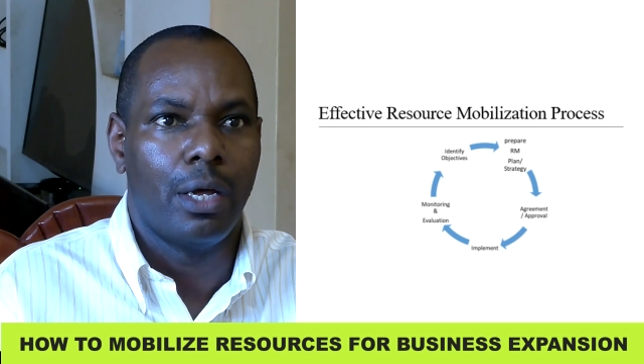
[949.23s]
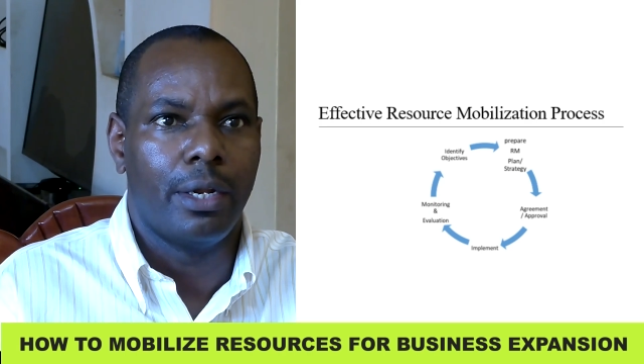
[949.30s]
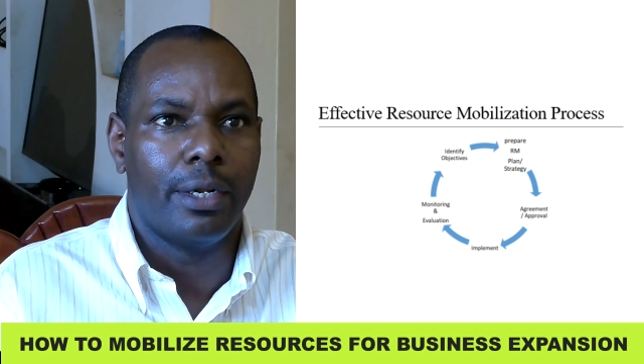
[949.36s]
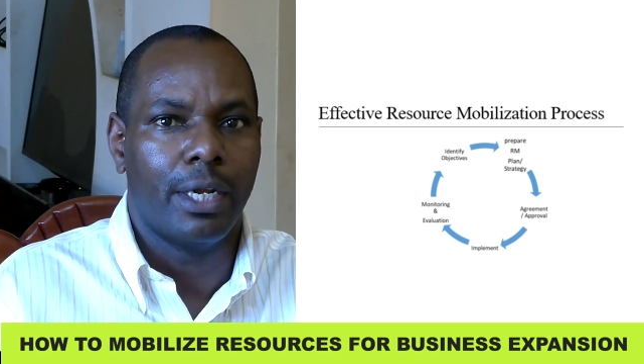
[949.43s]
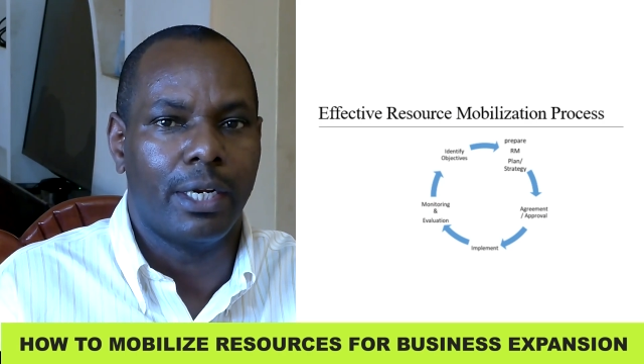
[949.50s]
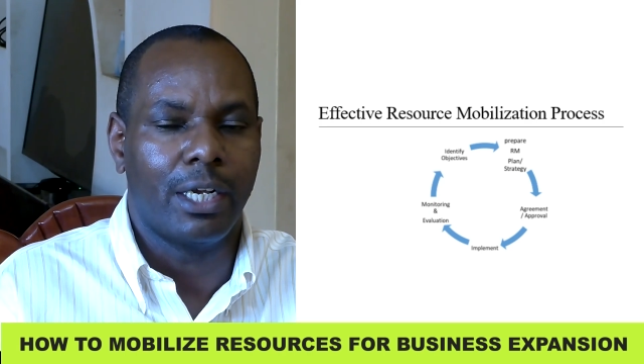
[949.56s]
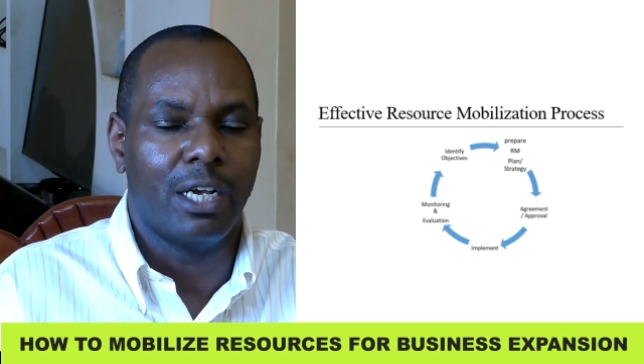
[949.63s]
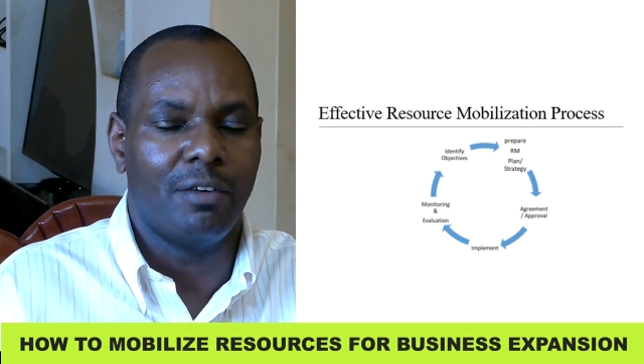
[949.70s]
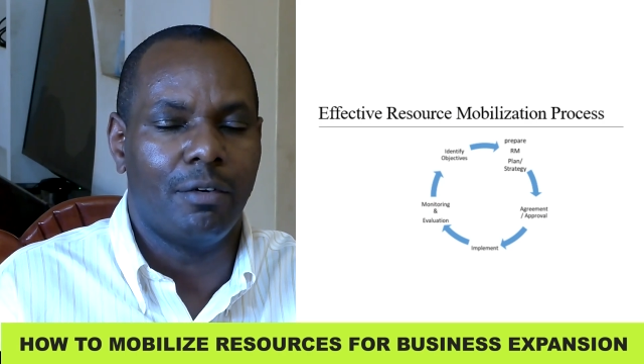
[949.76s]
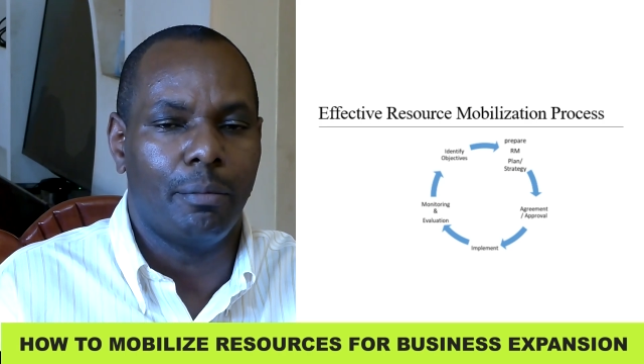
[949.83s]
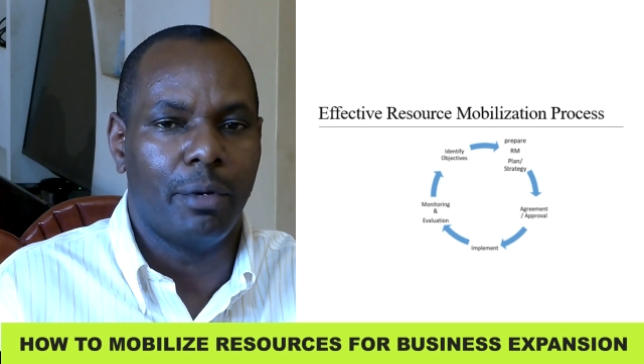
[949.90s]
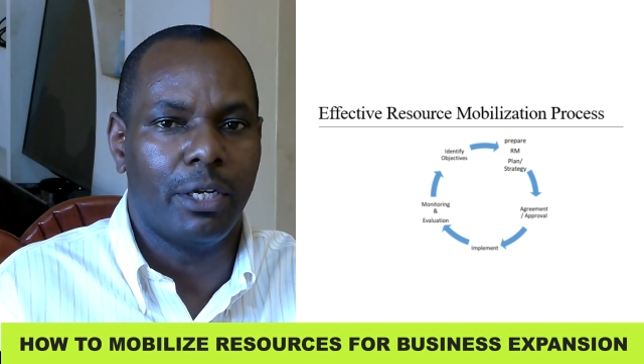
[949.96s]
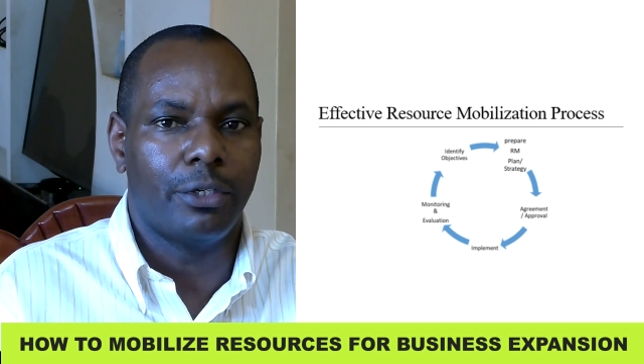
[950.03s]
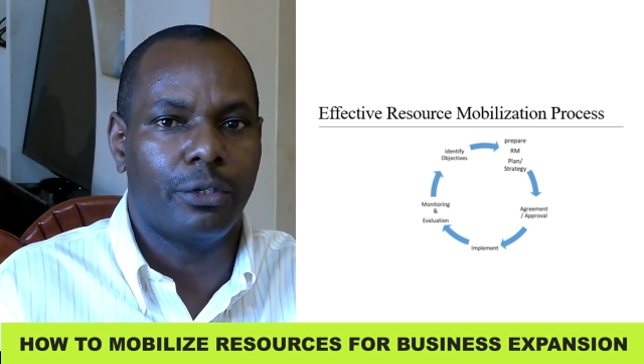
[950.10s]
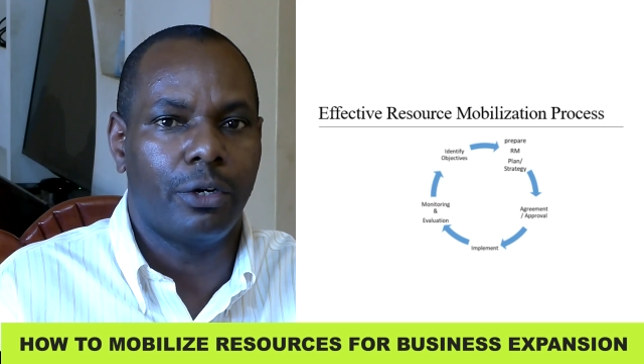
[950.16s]

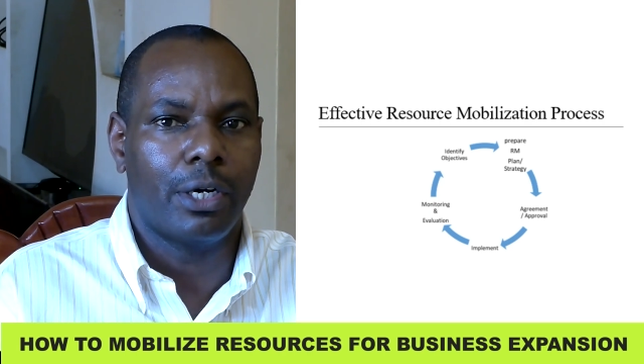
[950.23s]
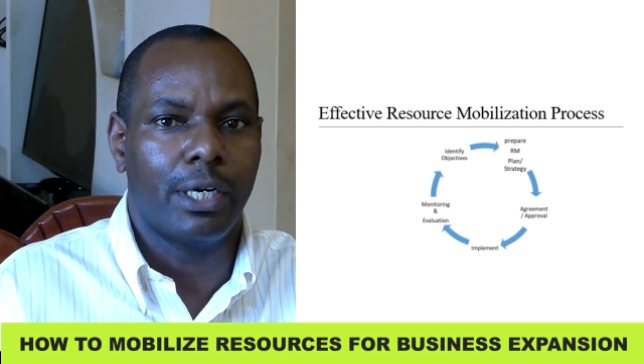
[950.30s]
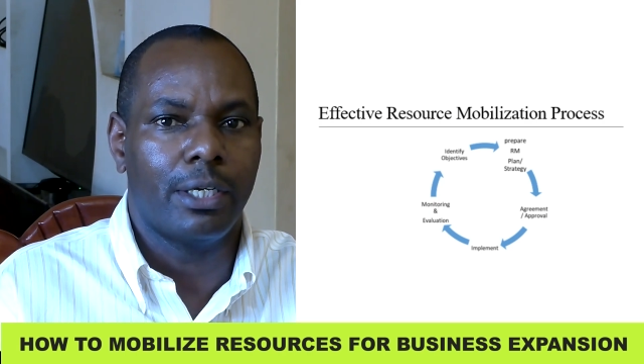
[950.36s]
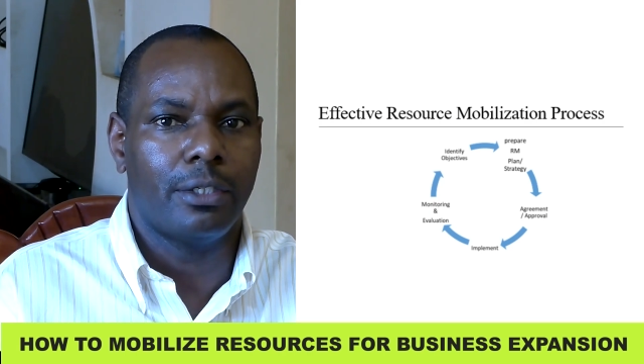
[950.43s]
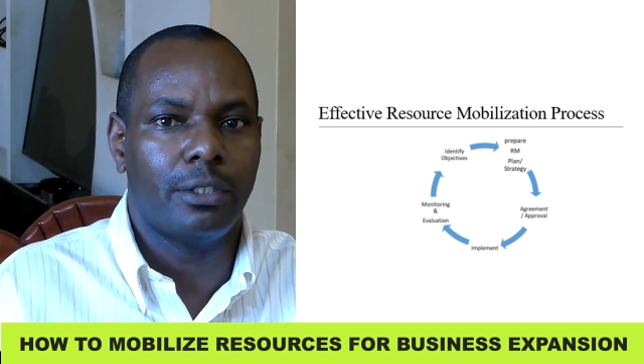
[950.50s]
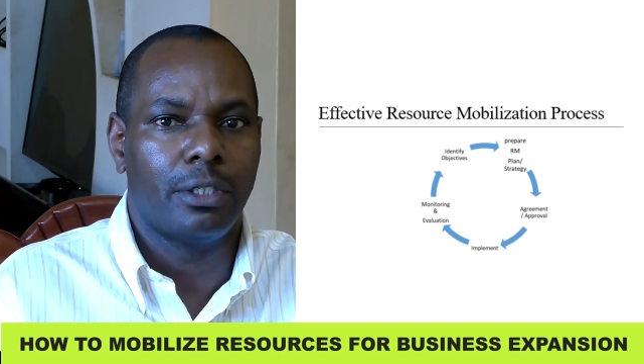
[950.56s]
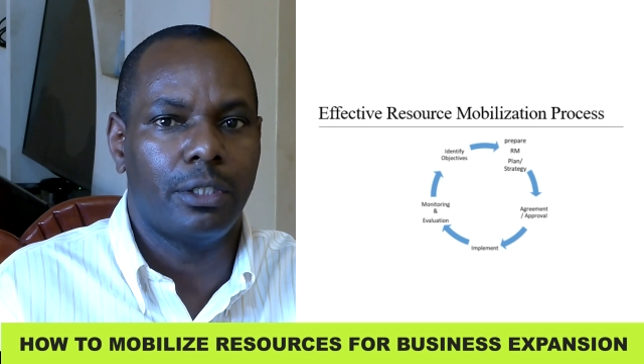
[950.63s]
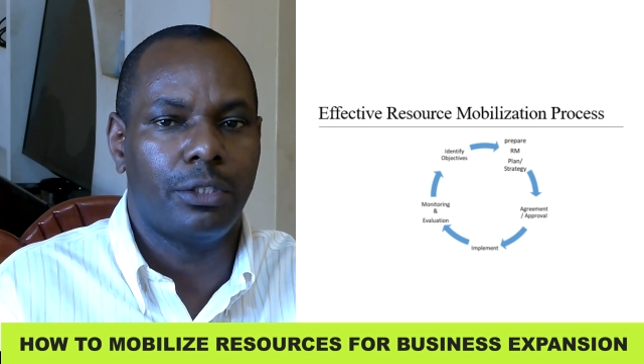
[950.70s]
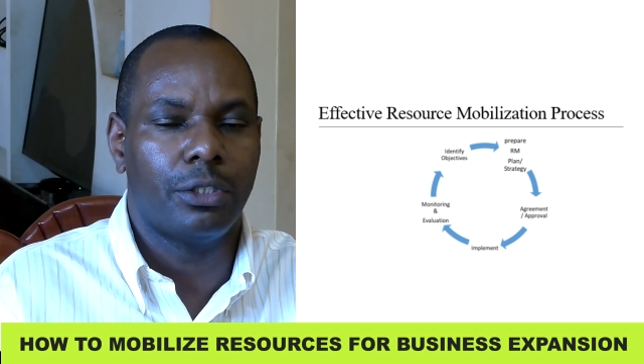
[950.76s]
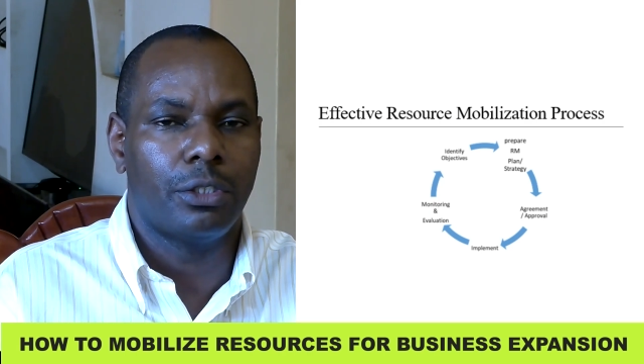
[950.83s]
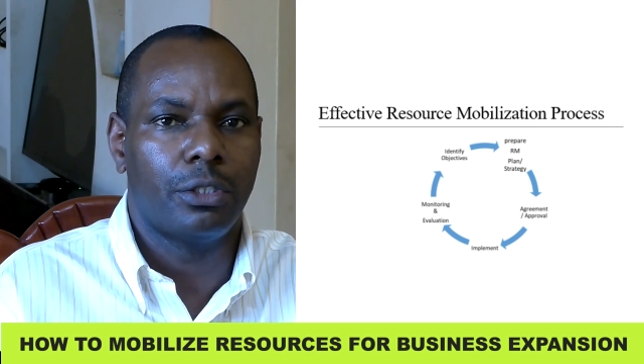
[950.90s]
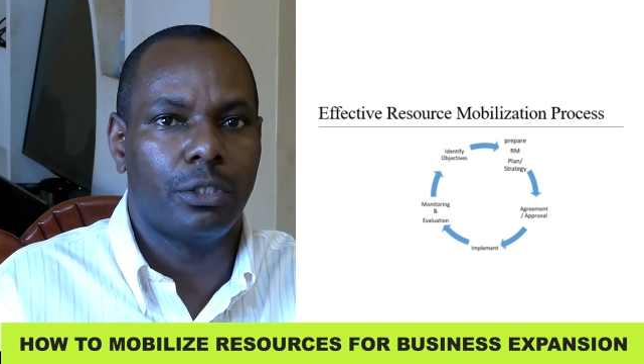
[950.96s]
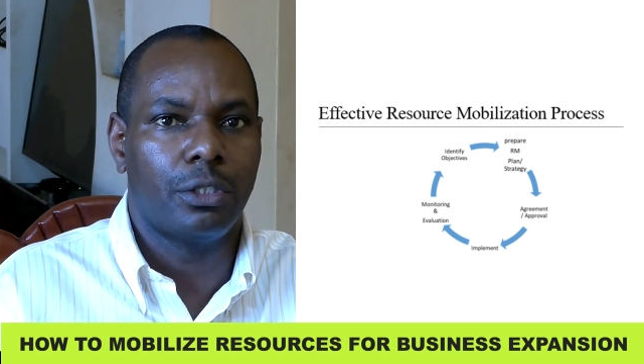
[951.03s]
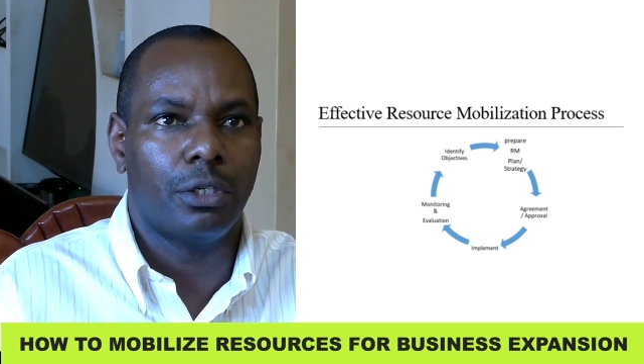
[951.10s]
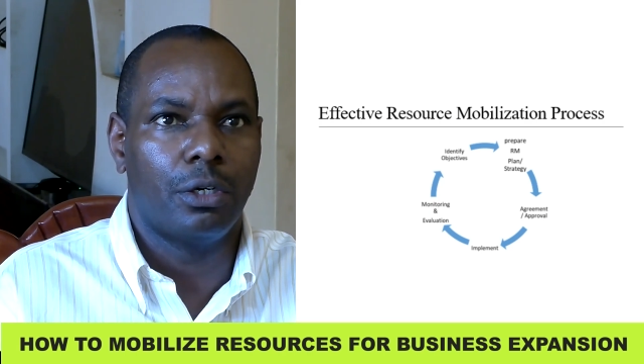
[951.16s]
non-governmental
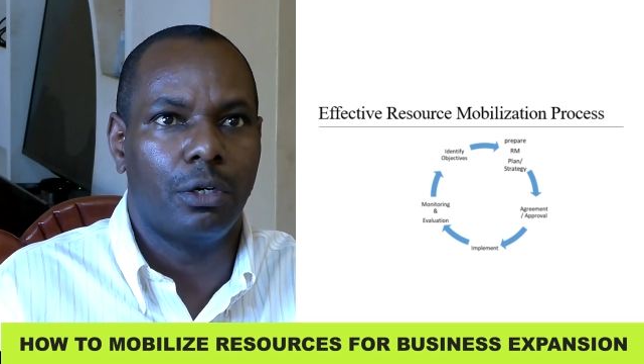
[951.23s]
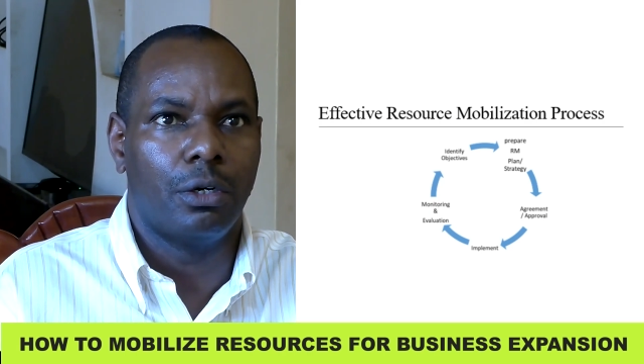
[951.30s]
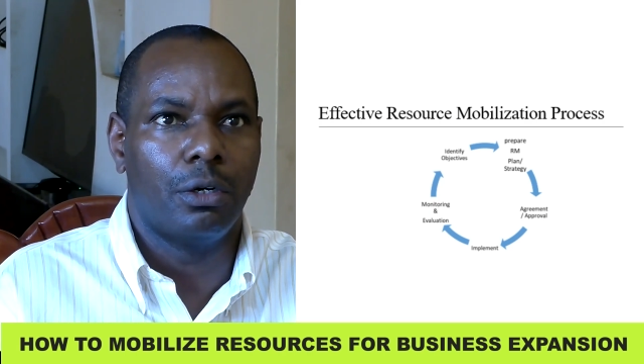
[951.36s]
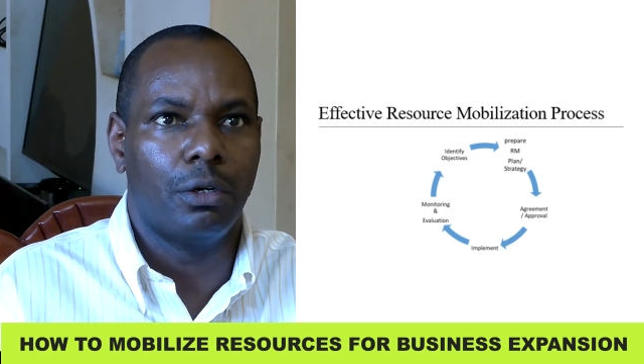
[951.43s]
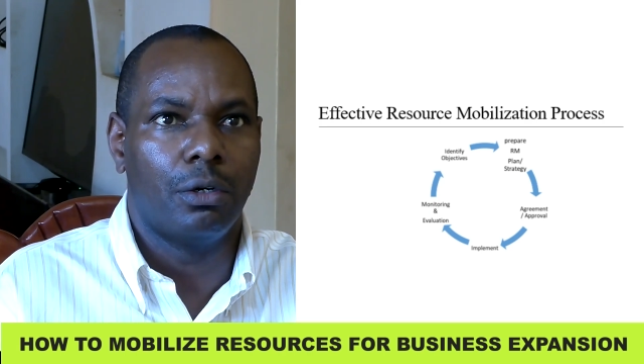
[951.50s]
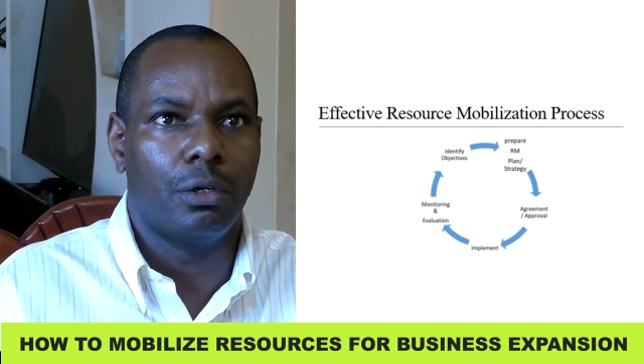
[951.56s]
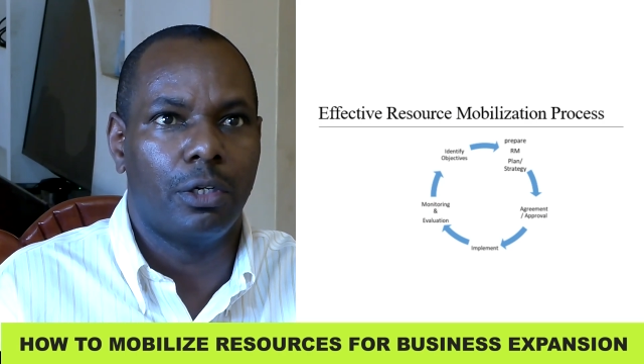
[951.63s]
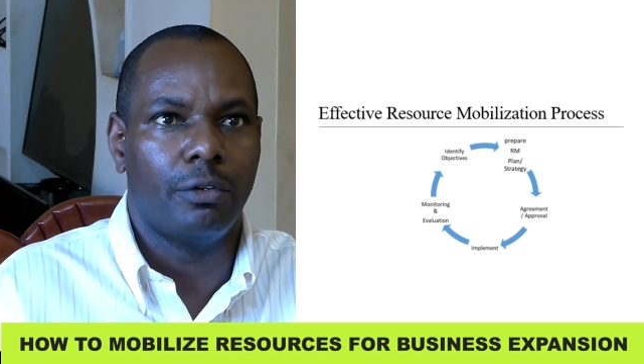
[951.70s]
organization or